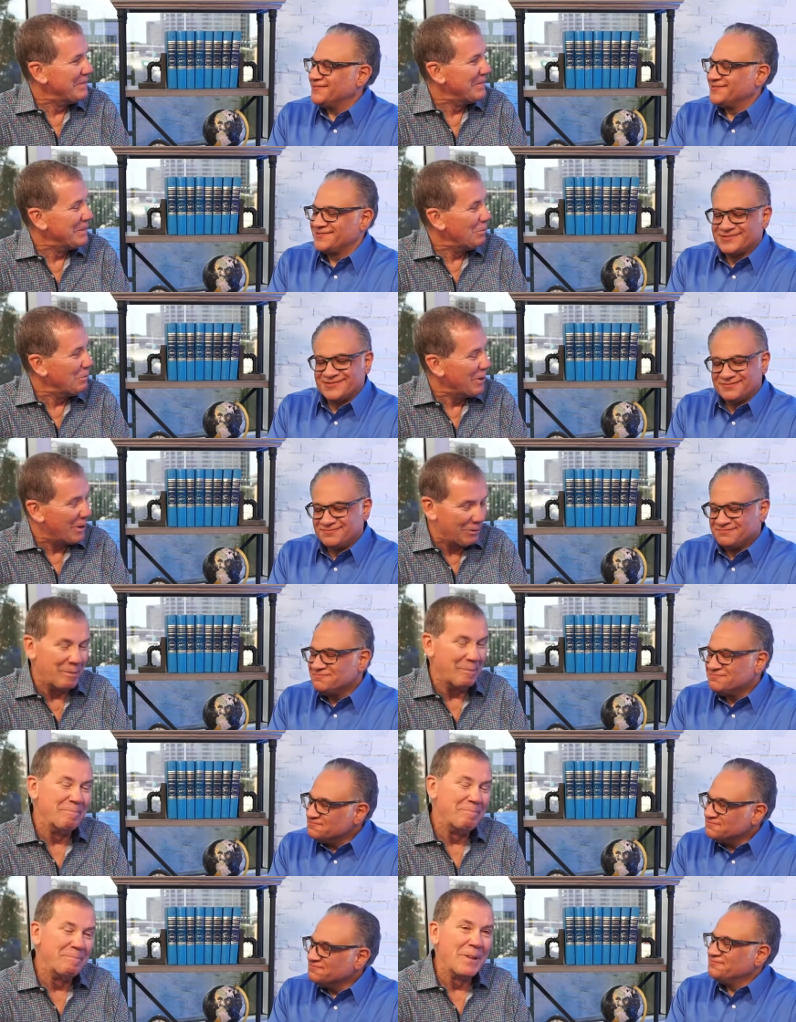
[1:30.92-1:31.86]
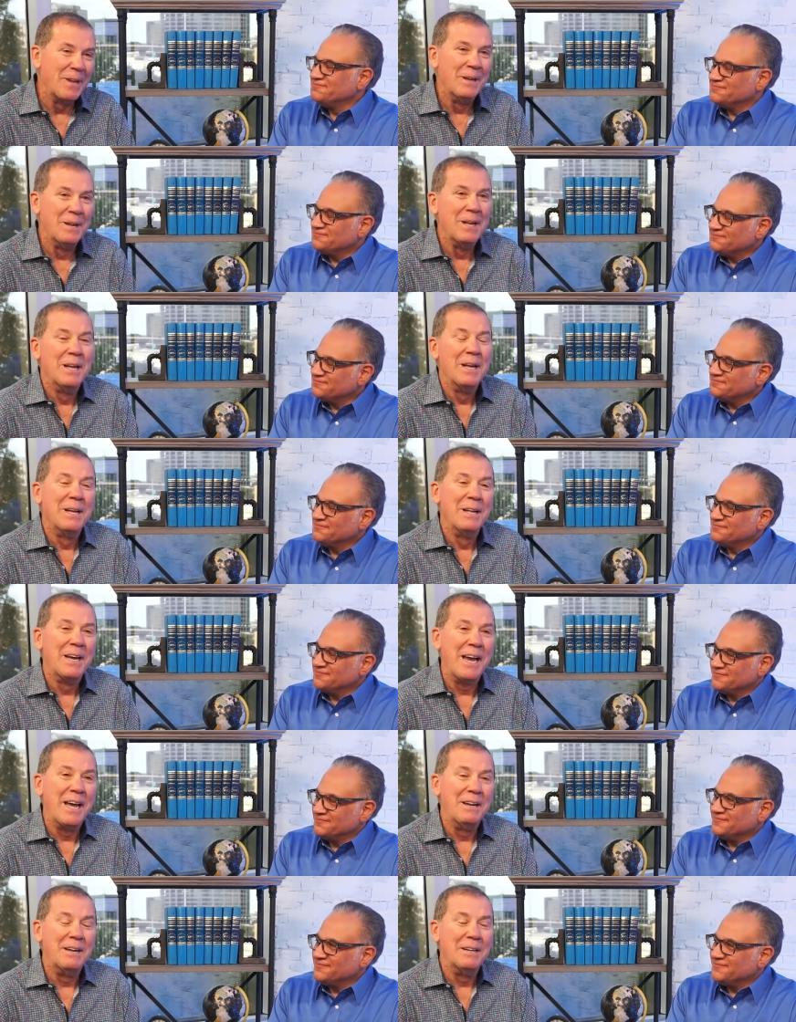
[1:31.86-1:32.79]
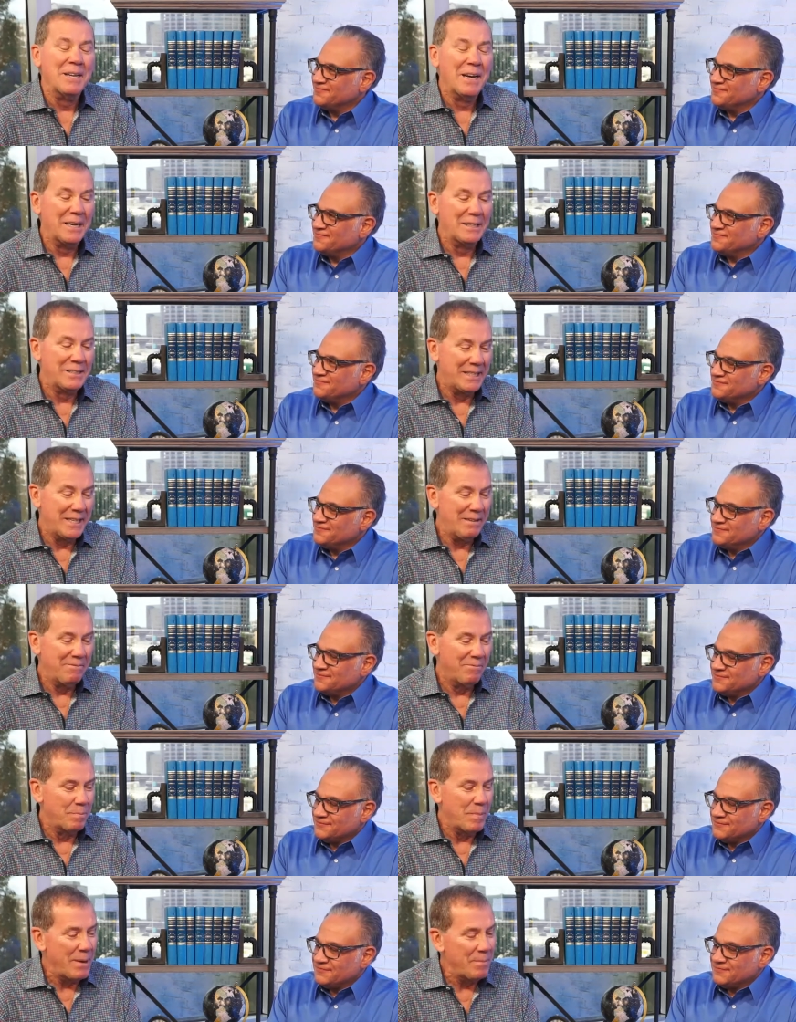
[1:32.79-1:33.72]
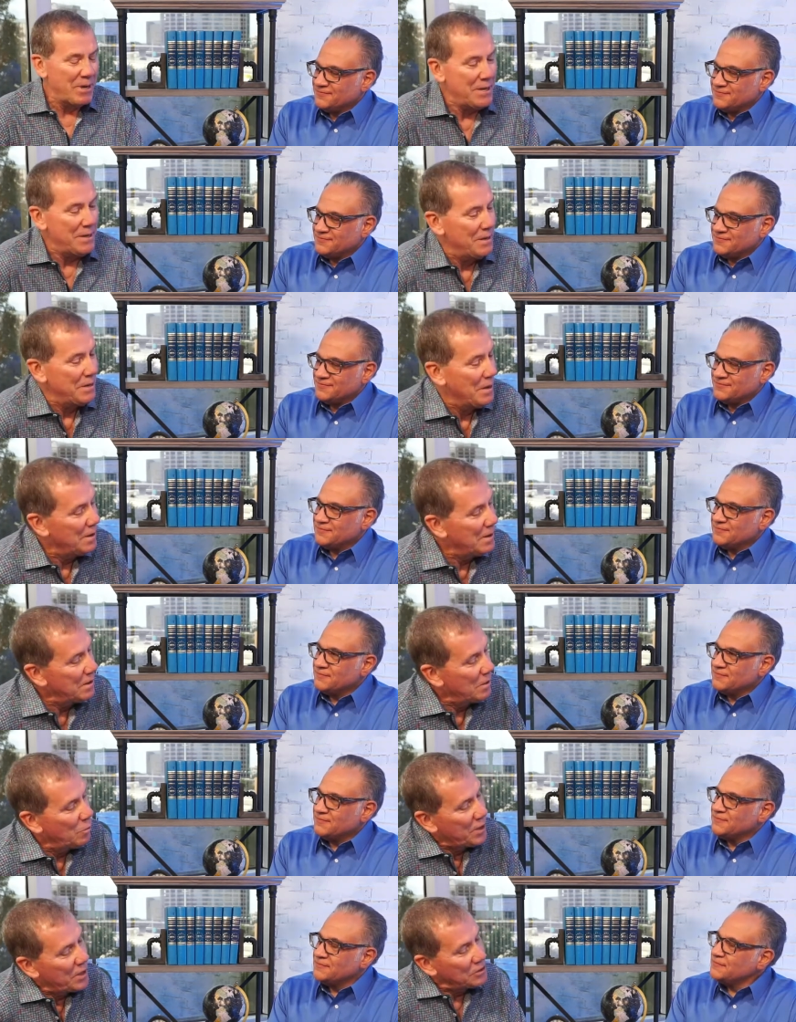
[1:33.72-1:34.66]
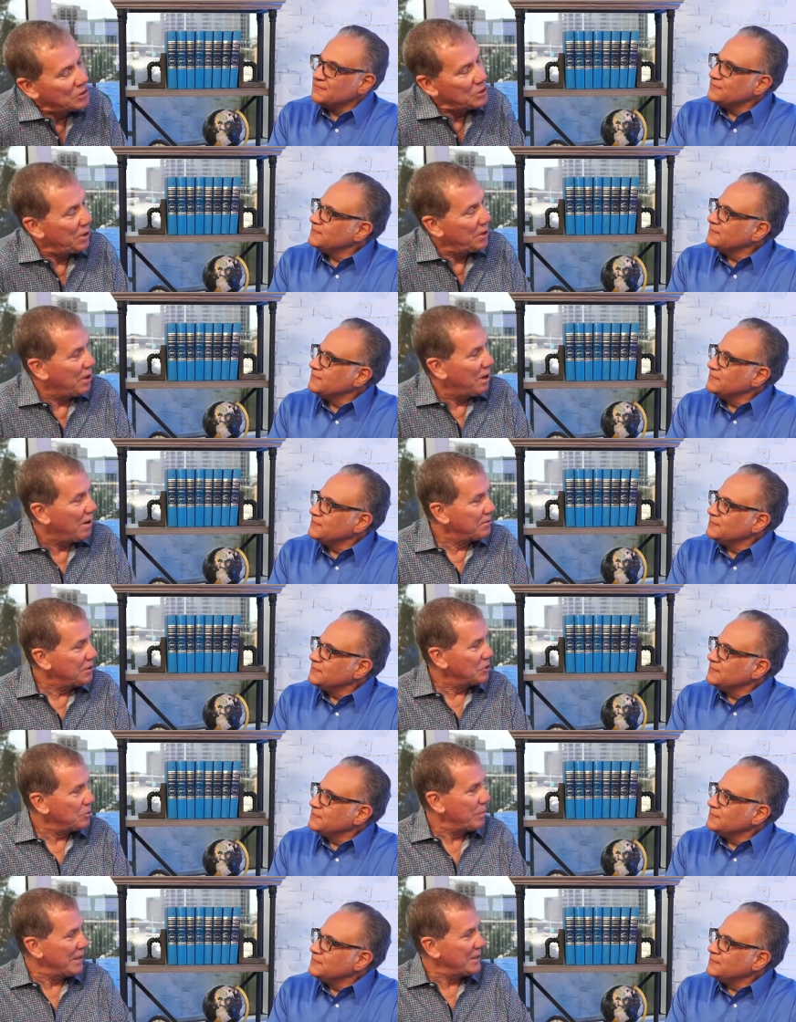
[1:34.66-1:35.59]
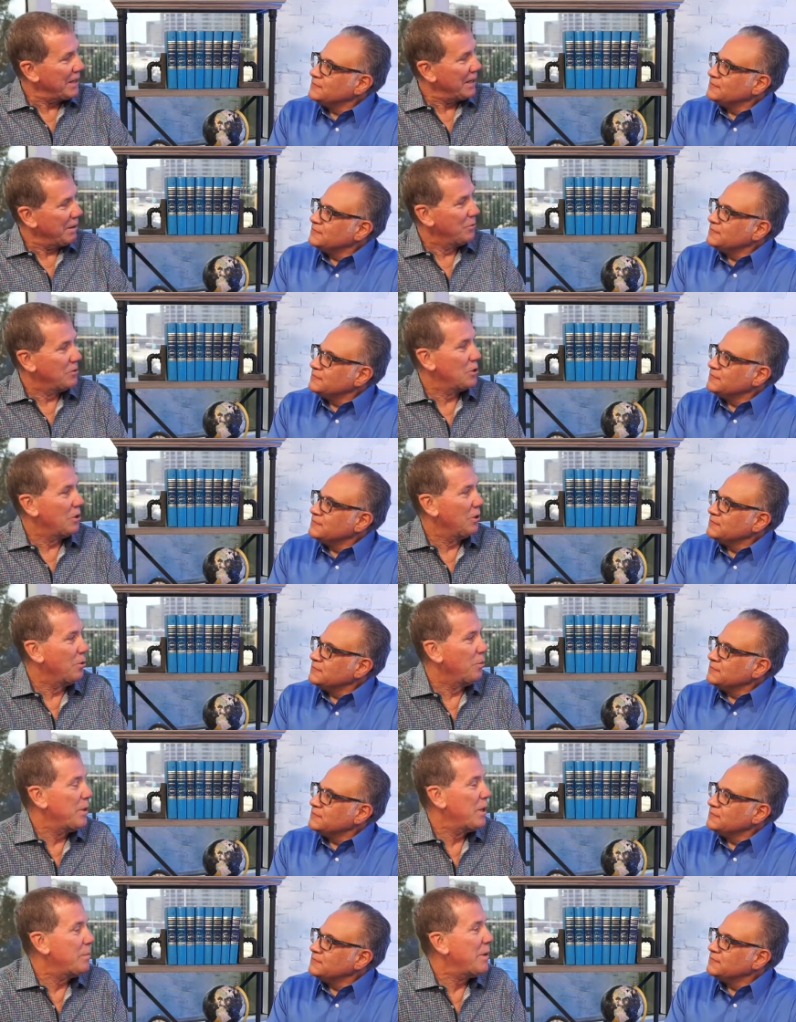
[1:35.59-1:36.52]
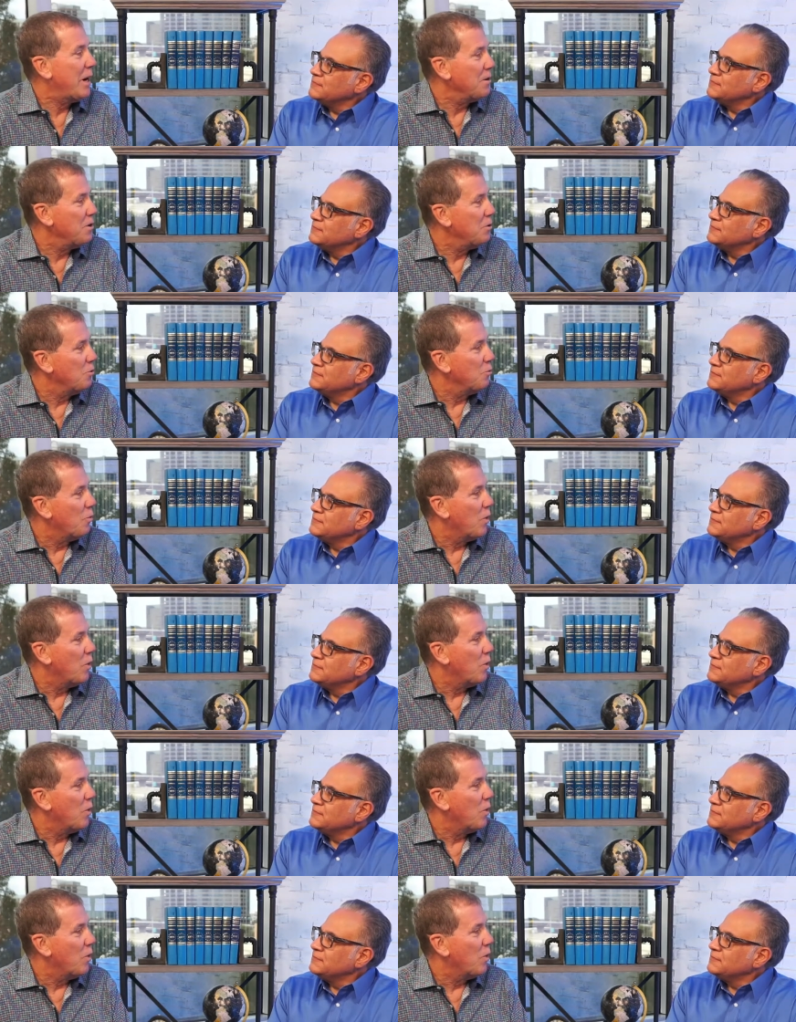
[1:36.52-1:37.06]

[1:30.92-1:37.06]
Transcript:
Speaker 1: You're welcome. And uh, Steve, maybe we can start off just by telling us a little bit about you.